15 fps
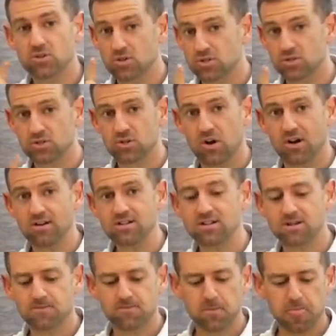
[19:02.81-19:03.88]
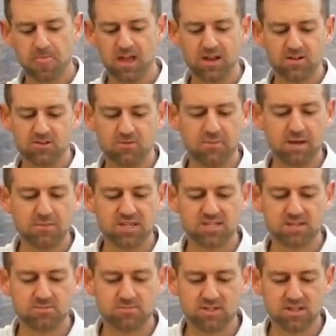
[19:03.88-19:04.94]
to start. I don't know, maybe
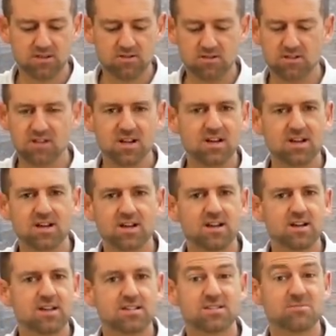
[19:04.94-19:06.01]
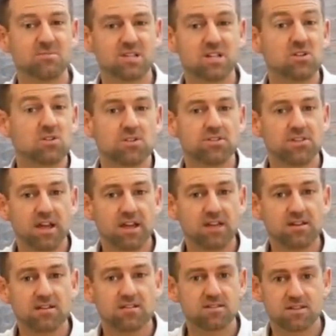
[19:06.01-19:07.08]
some little some little
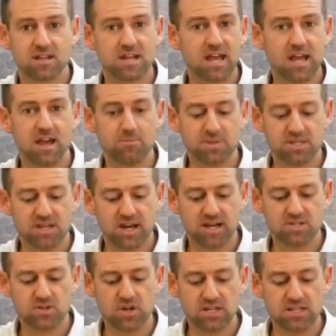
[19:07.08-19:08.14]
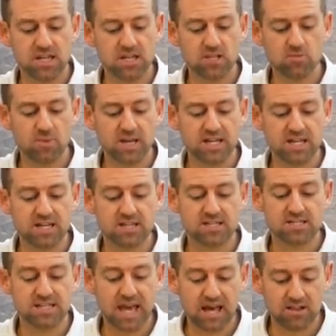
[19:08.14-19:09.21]
thing, an appetizer, and then you might eat a
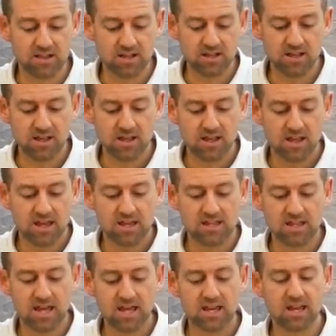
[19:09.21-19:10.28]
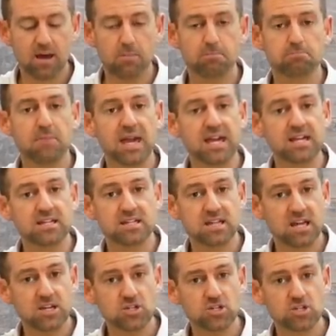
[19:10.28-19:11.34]
salad and then a main
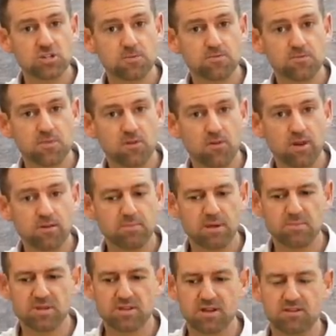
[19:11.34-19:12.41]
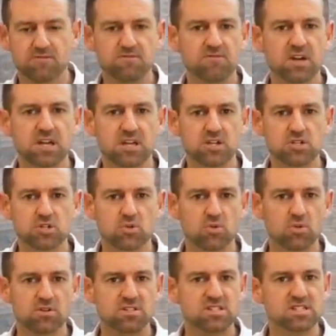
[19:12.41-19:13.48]
dish, right? Maybe like fish
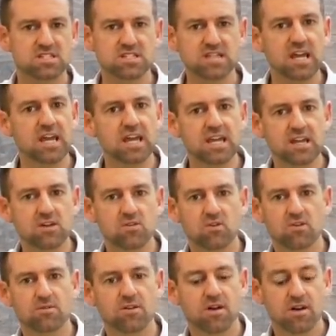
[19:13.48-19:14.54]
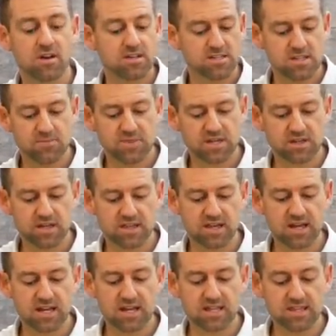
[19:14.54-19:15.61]
or steak or something like
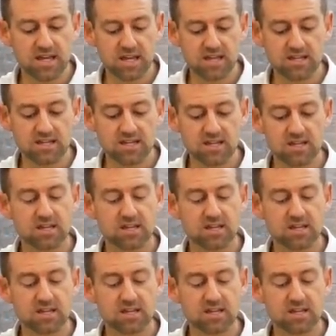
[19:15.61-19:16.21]
that, and then